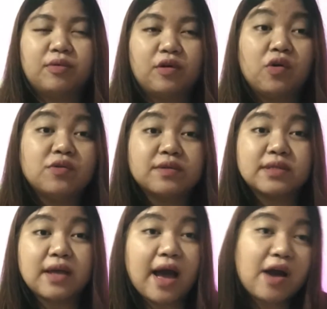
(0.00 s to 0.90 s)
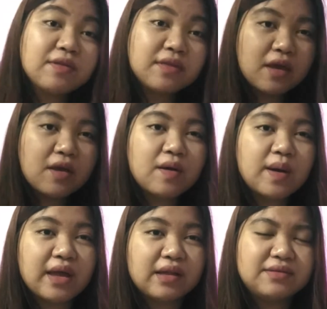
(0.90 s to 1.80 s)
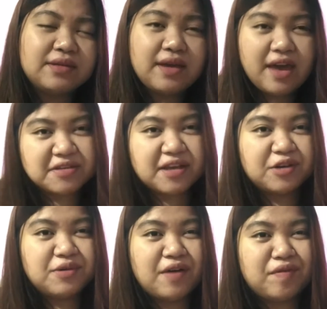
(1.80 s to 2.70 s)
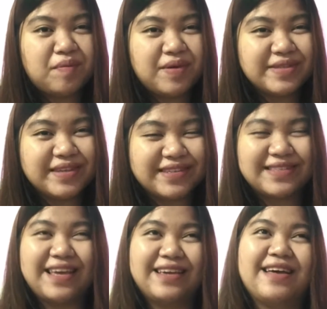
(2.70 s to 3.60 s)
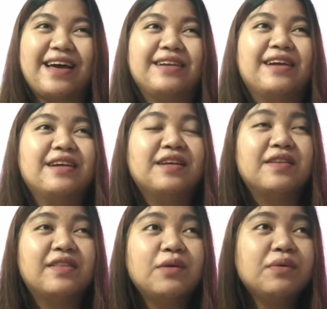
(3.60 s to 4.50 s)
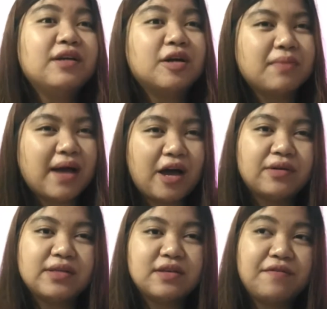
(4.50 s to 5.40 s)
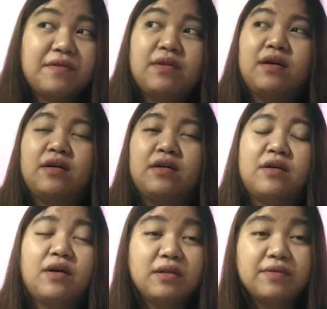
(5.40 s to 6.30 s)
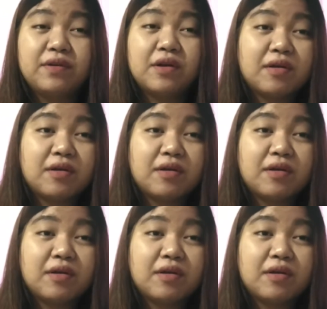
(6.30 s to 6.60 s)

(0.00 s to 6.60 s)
goes out there and yes, I do have a business like that. They would come out as if all of their